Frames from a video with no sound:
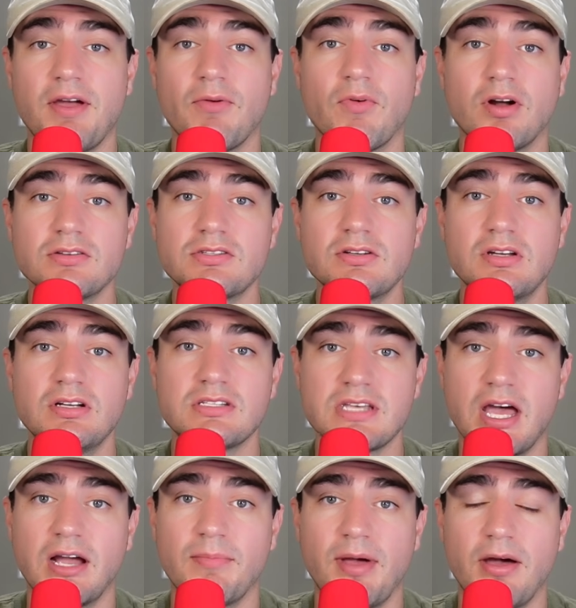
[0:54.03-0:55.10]
And we're also going to
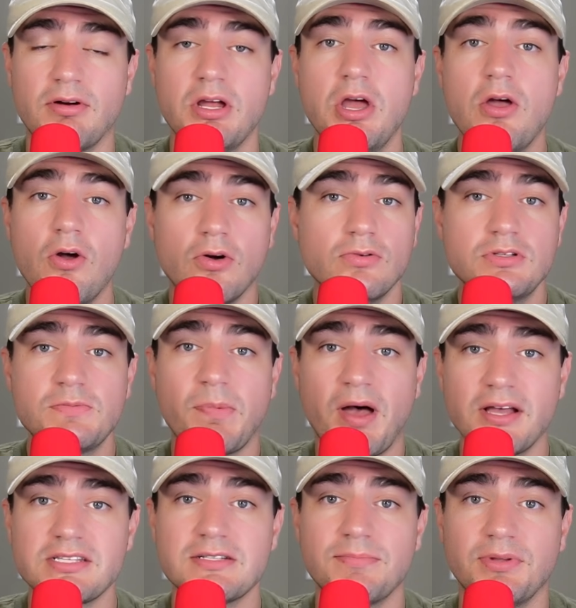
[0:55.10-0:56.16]
talk about who's
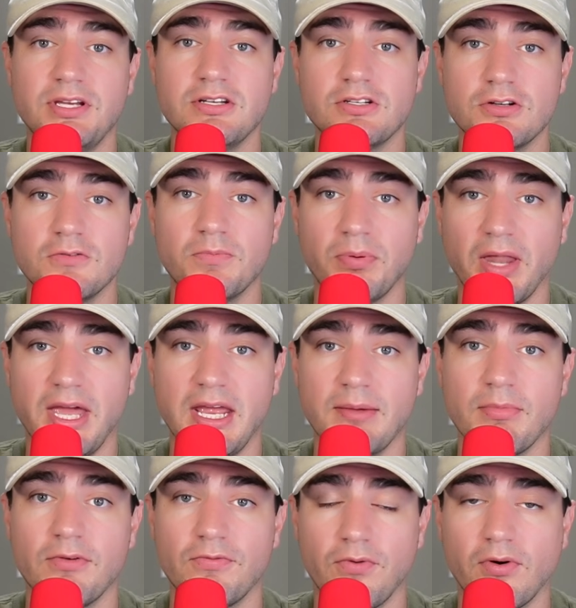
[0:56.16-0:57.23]
possibly to
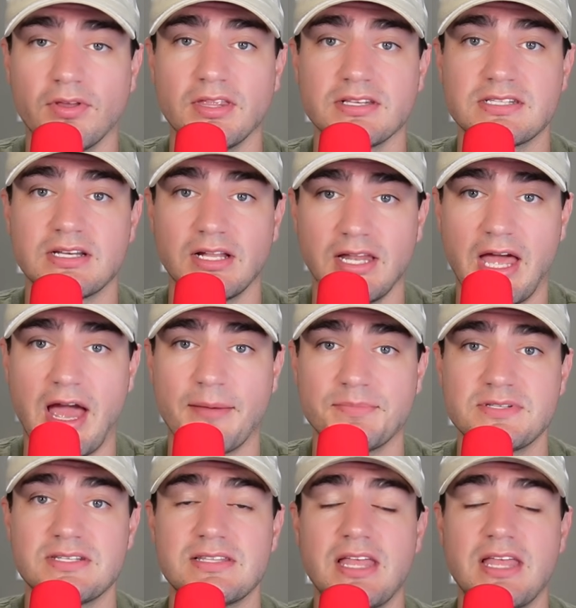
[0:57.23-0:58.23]
blame for this collapse.